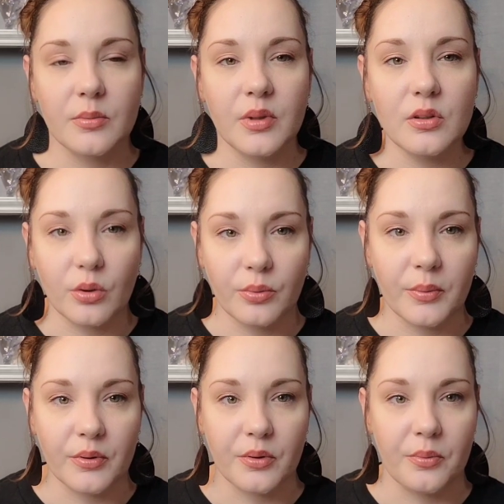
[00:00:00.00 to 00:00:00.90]
somebody told me
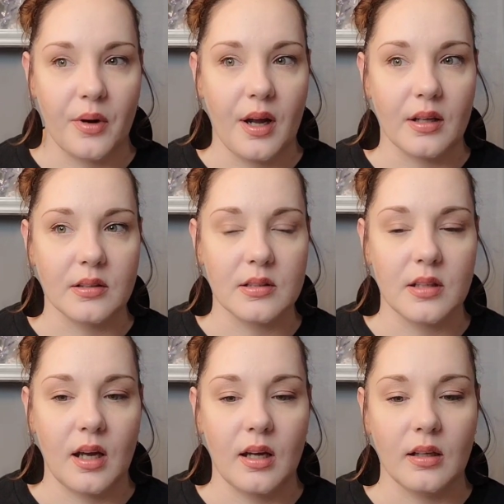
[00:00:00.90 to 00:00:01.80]
about their brands,
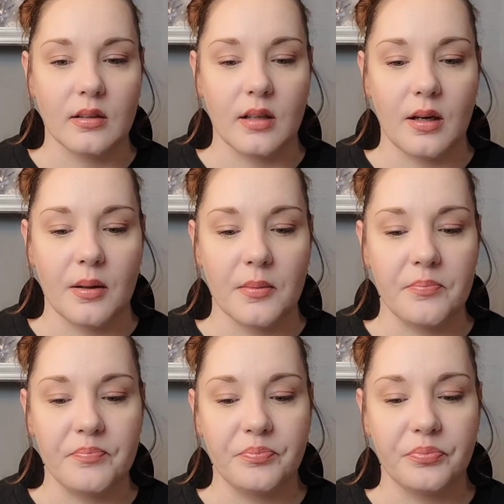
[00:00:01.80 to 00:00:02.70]
and